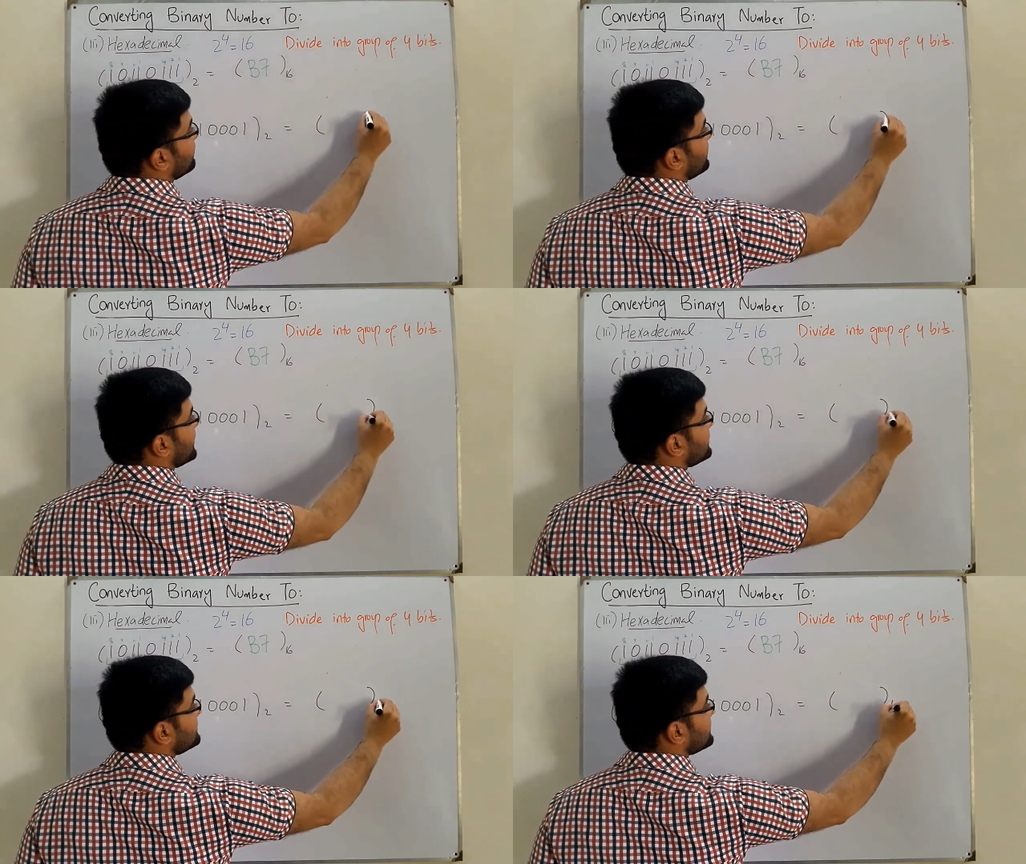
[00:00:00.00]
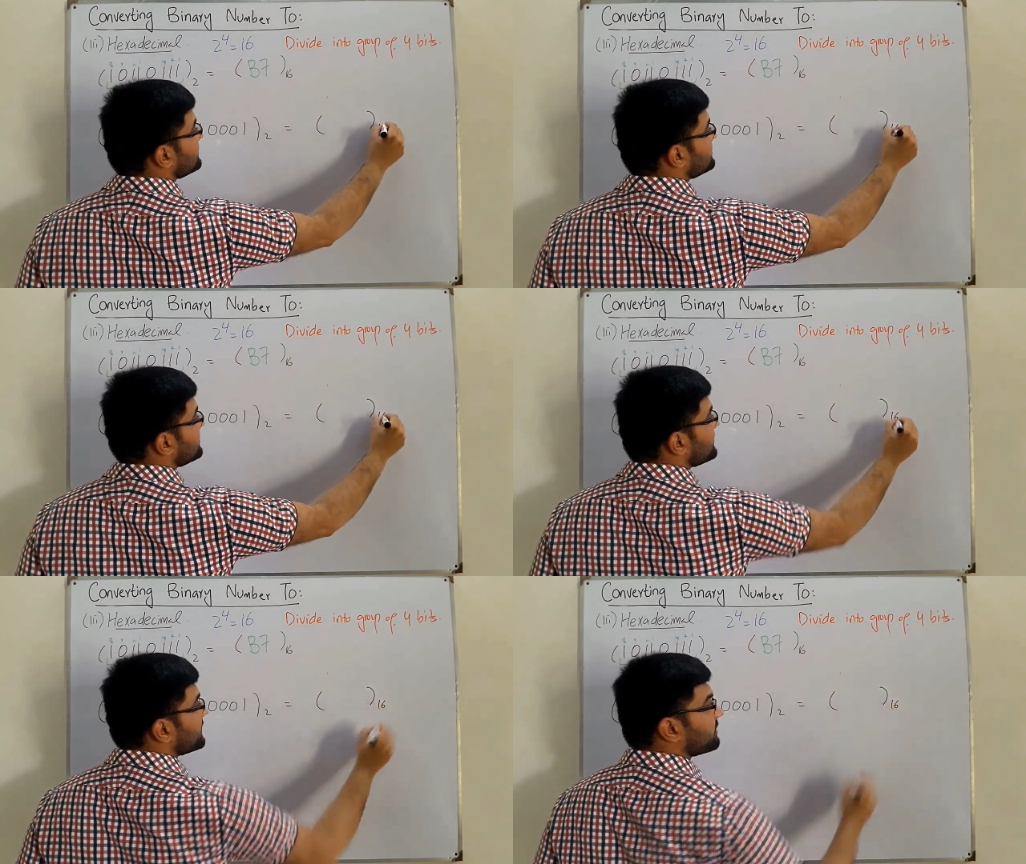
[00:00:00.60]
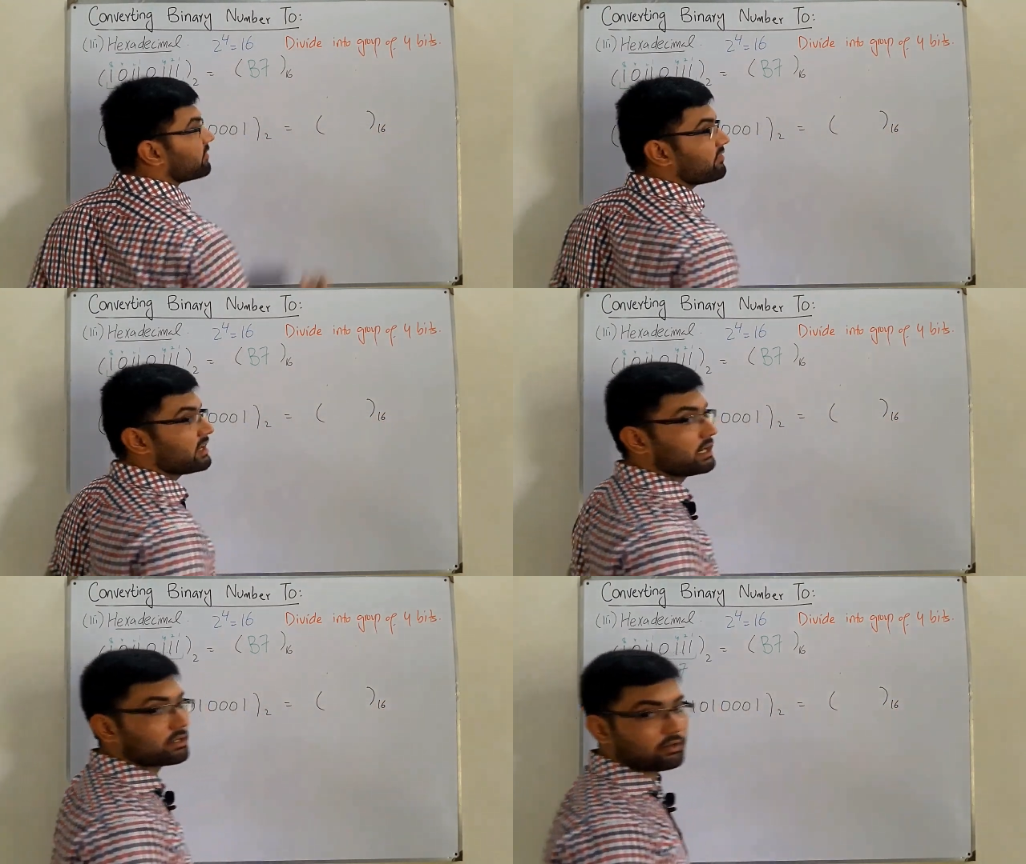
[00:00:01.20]
base sixteen
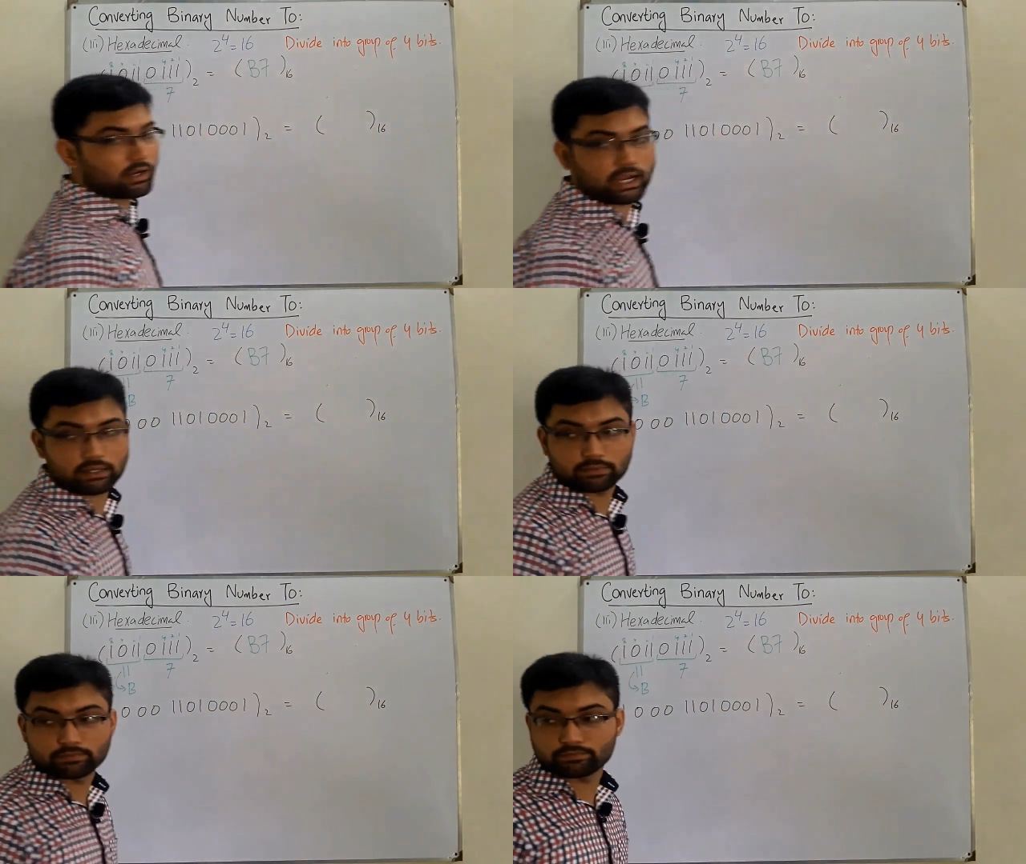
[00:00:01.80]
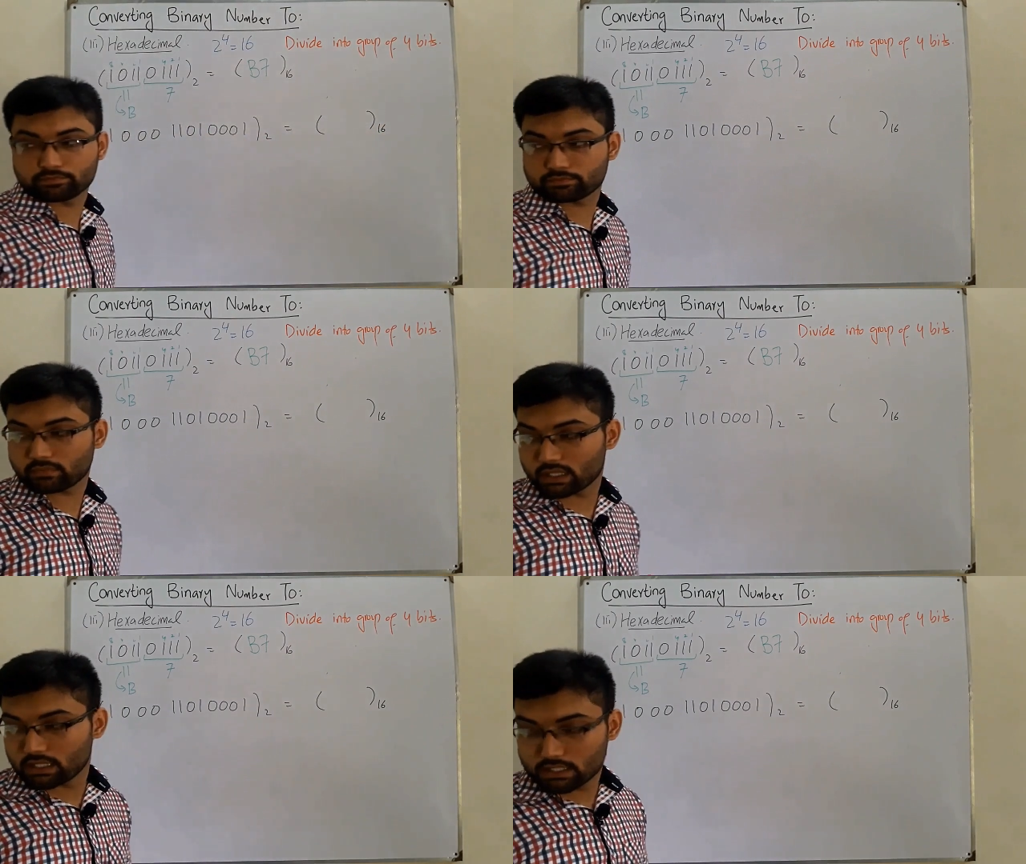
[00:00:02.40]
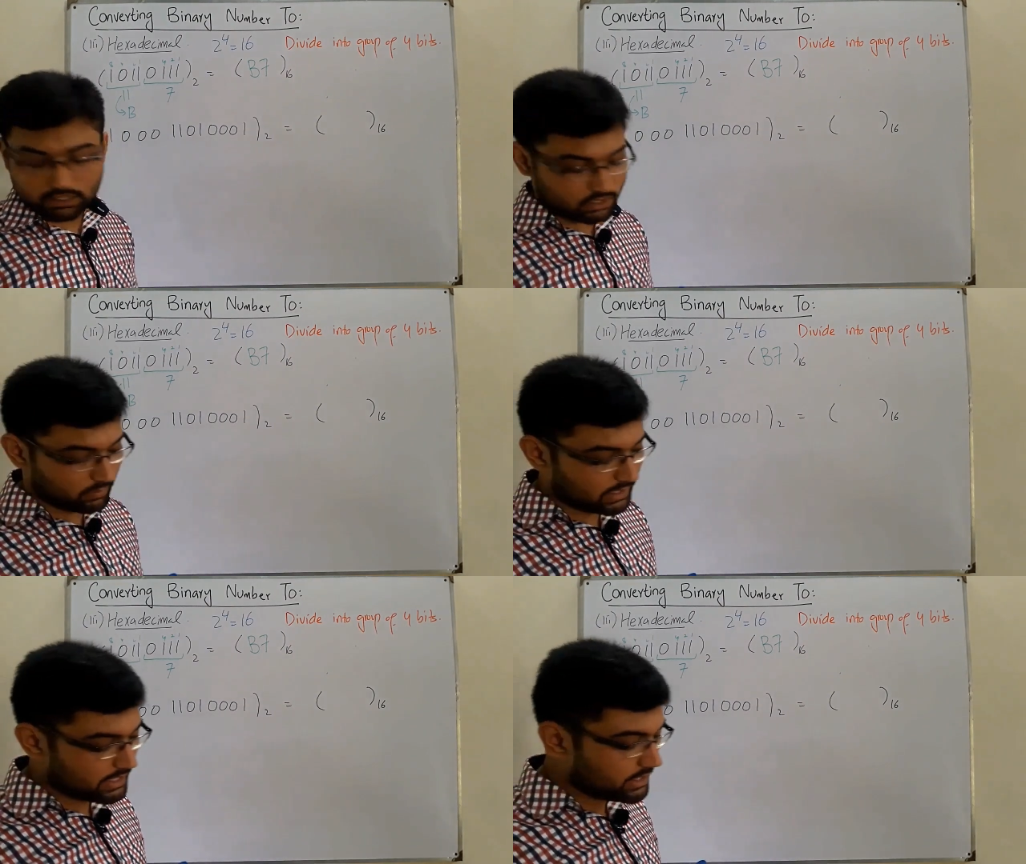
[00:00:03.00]
equivalent, all right? So
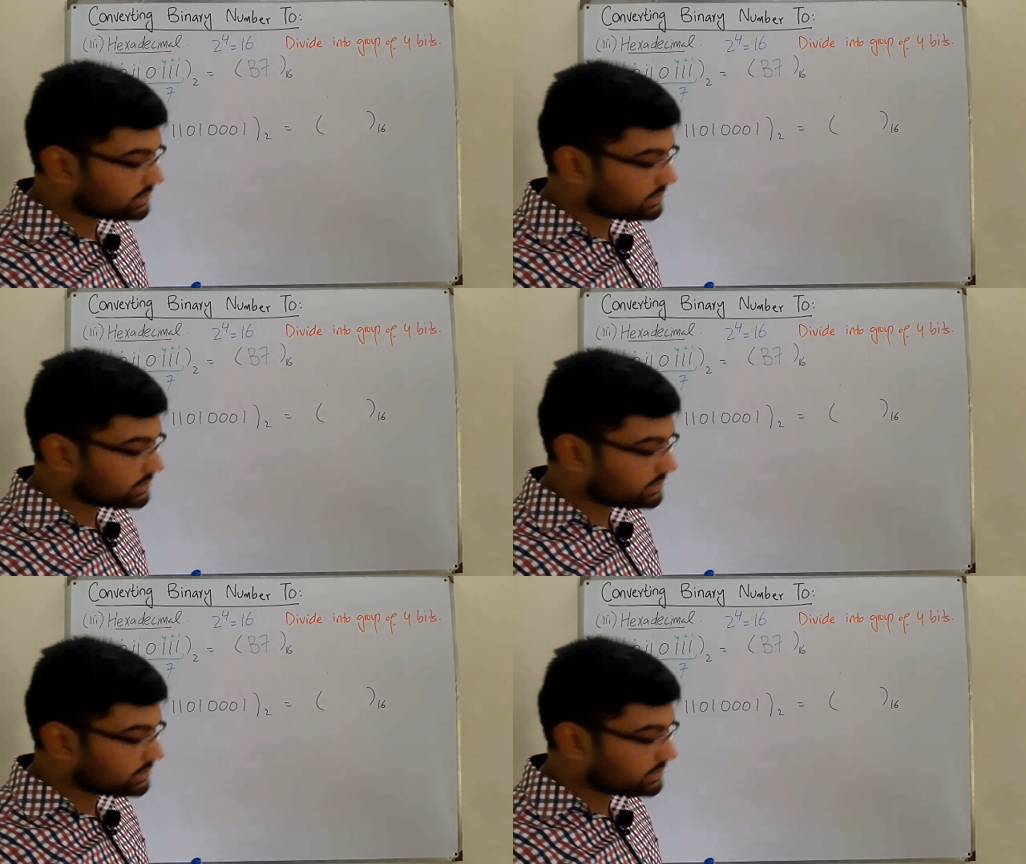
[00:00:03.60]
what do